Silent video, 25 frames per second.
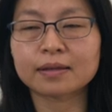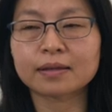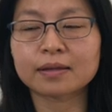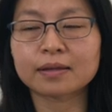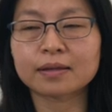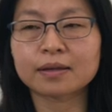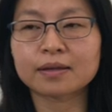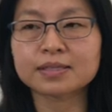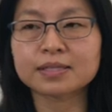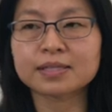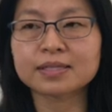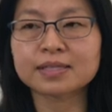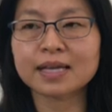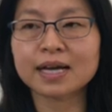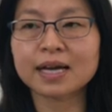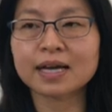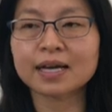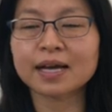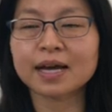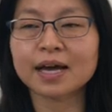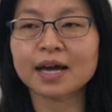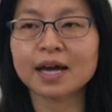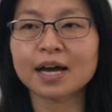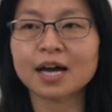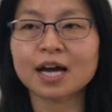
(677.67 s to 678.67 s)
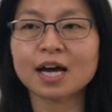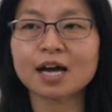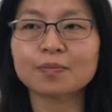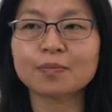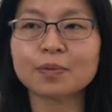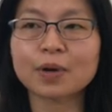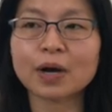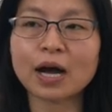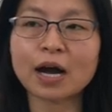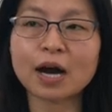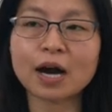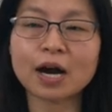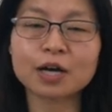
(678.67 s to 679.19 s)
does not have
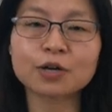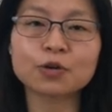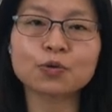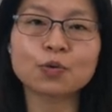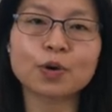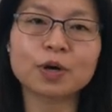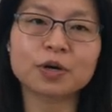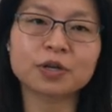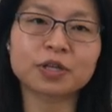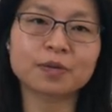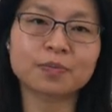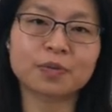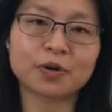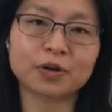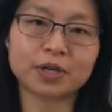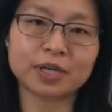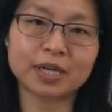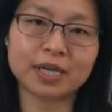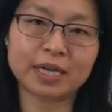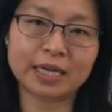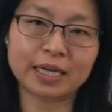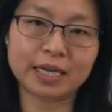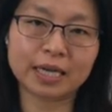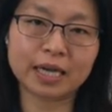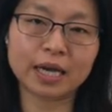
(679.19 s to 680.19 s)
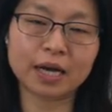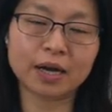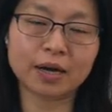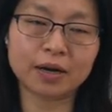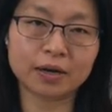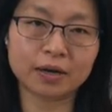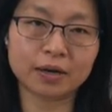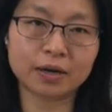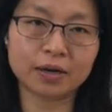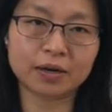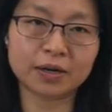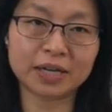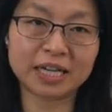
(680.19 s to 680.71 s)
hardware debugging
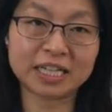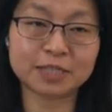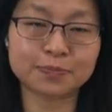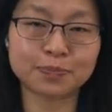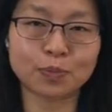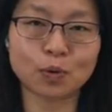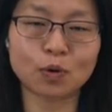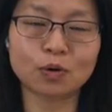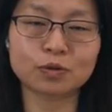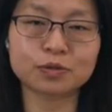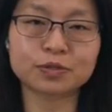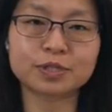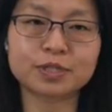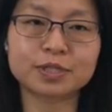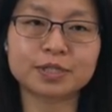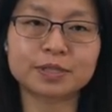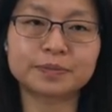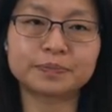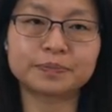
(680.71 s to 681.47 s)
uh, exposed.